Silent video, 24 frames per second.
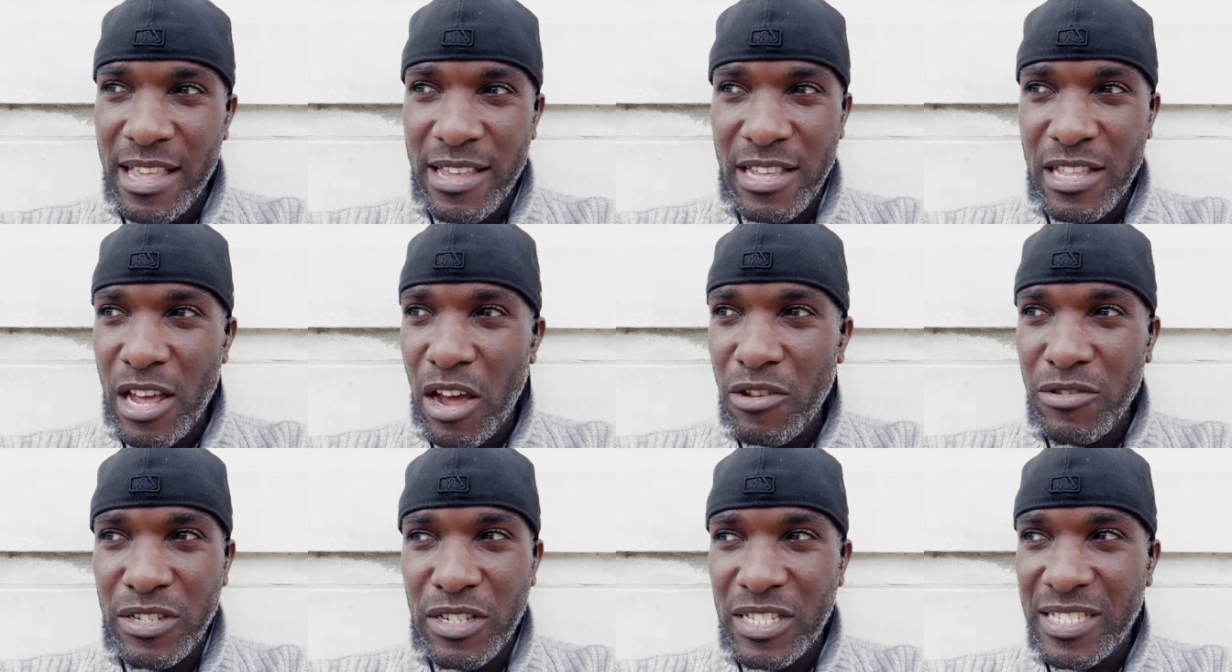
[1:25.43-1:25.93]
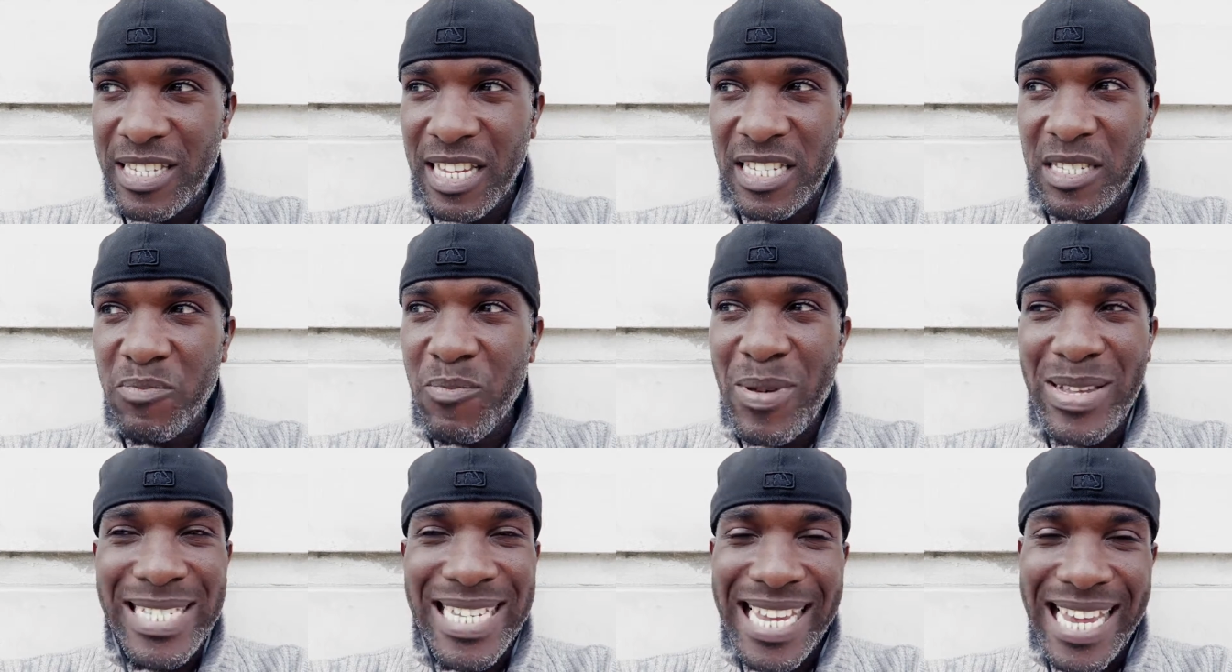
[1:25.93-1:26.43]
you know just
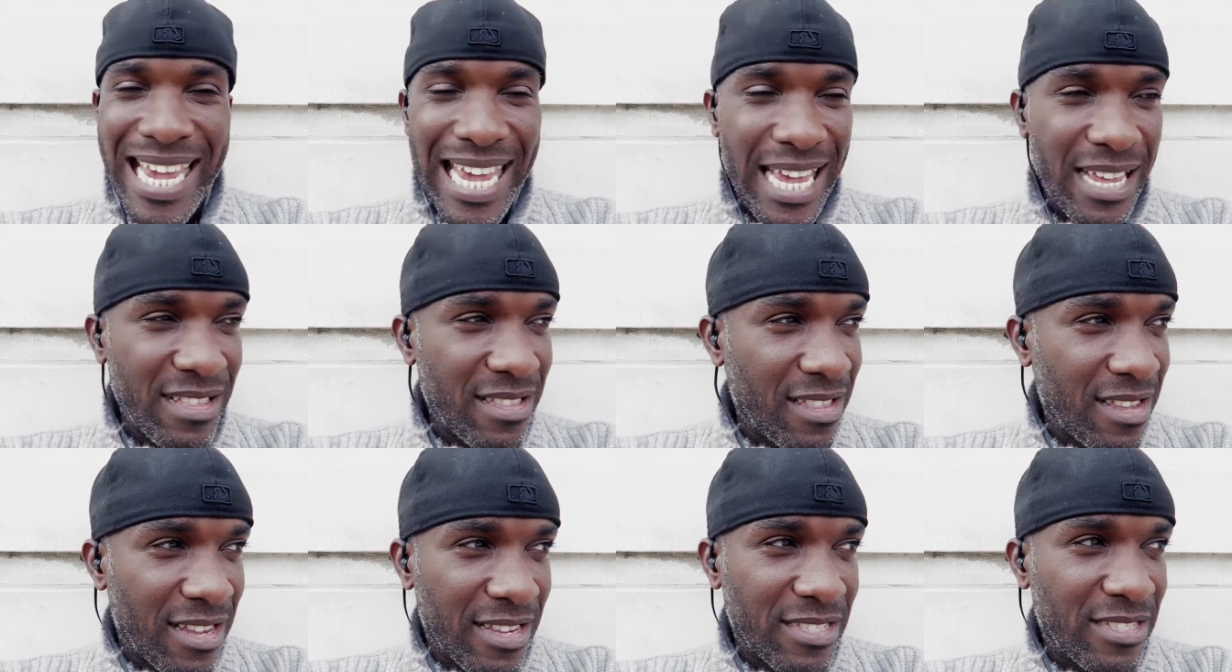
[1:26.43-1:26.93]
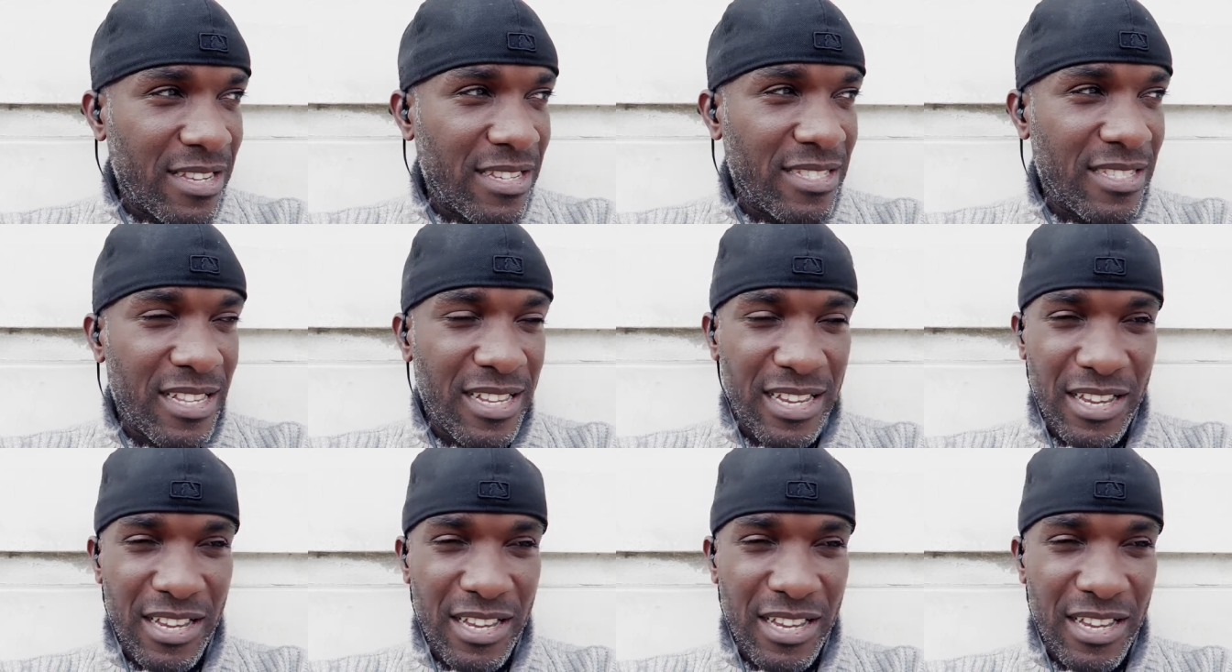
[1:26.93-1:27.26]
dismissing it it's, it's,